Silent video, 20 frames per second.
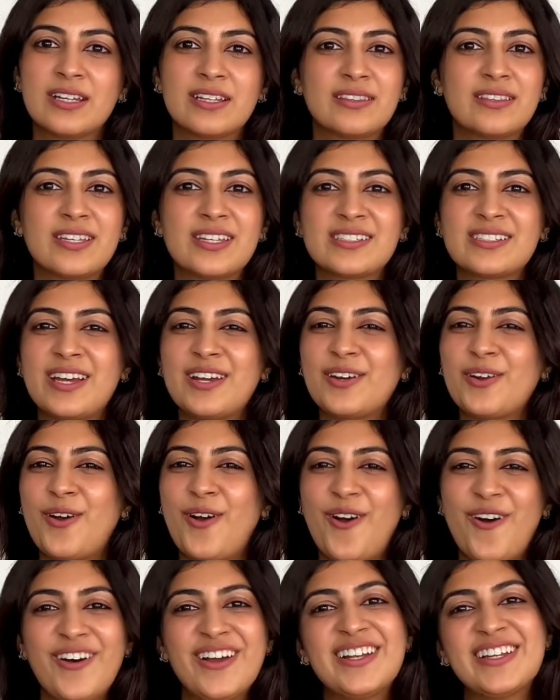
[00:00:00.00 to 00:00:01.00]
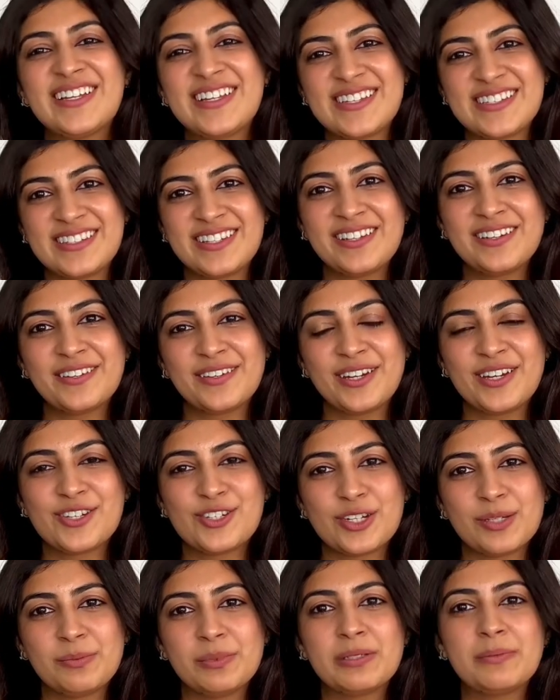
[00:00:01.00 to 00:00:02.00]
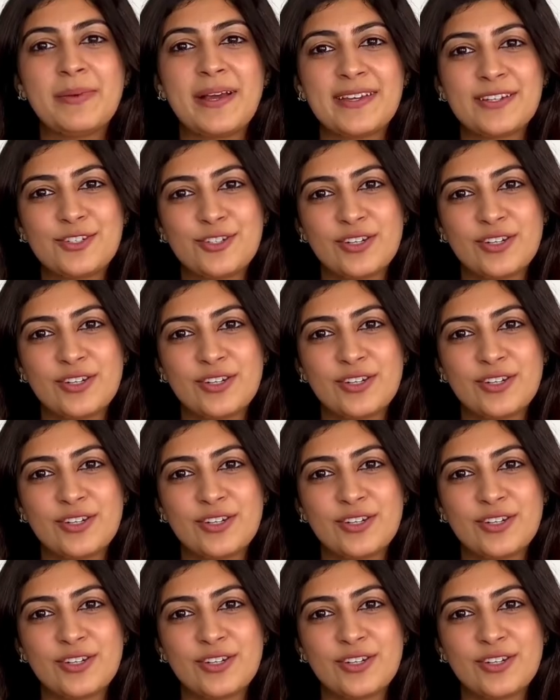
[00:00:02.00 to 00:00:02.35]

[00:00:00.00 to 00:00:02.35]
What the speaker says: These are all easily reachable by